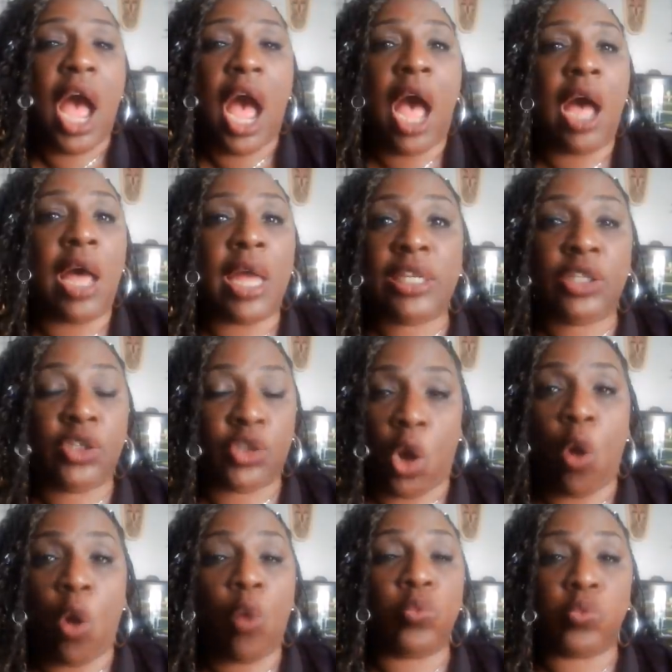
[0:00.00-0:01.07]
I
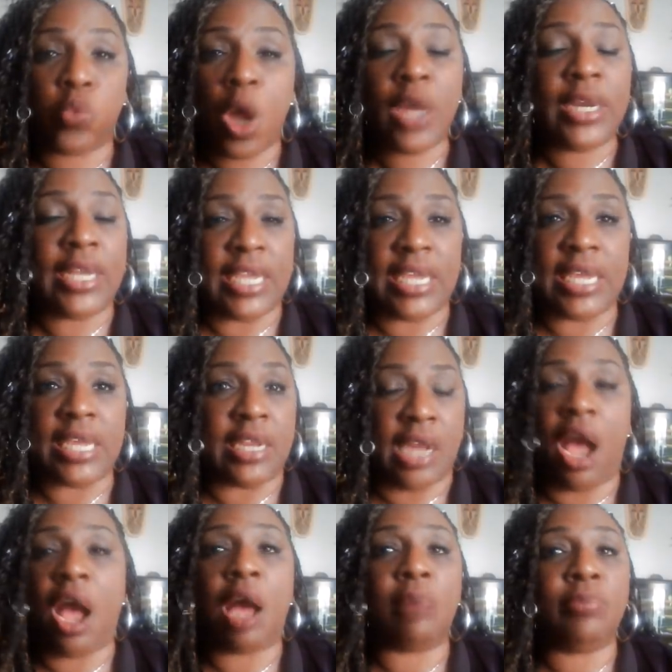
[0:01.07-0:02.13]
don't want to eat.
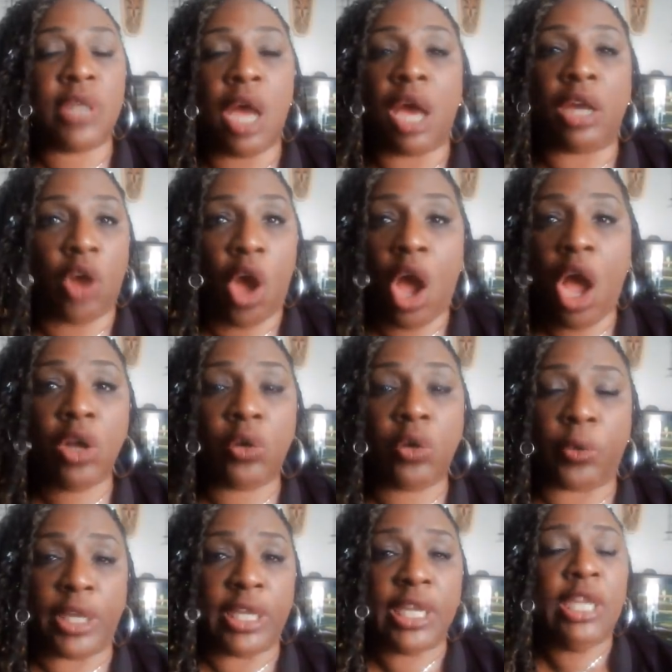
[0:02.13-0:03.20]
I'm not hungry.